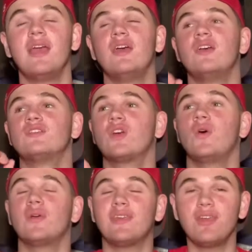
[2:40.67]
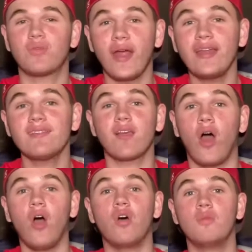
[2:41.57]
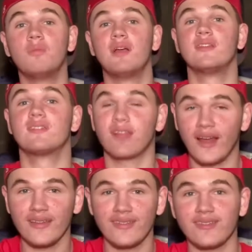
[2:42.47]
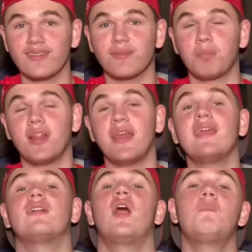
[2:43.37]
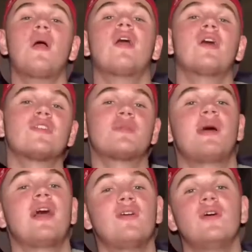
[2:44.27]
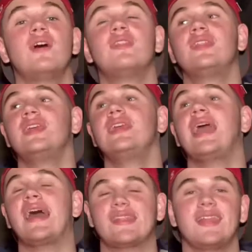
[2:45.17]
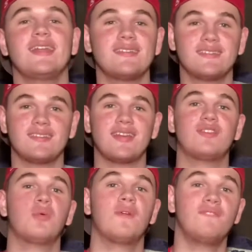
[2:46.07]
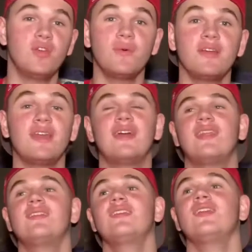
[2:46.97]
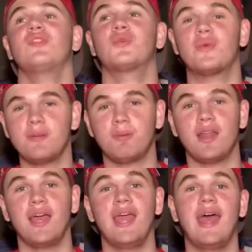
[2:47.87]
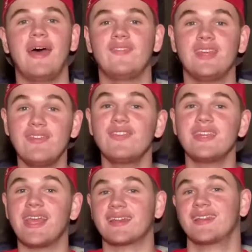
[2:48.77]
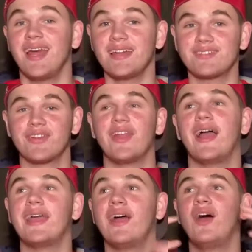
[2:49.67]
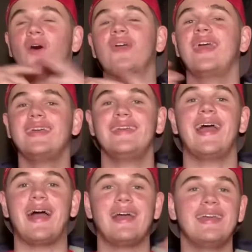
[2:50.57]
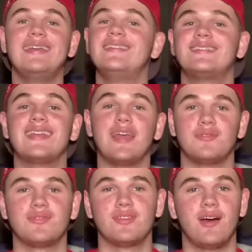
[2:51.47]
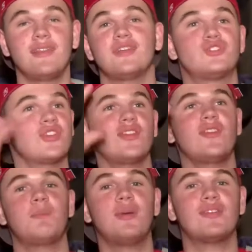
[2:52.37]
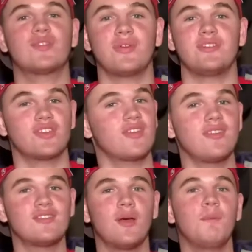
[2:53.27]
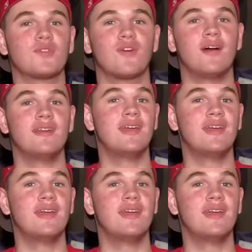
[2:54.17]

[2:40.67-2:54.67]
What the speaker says: So he ran into home, slides into the plate, umpire calls him out. The Athletics decide to review it. They see it on the replay. And even the Athletics are like, okay, yeah, he's safe. Like just on the big screen, just on the Jumbotron.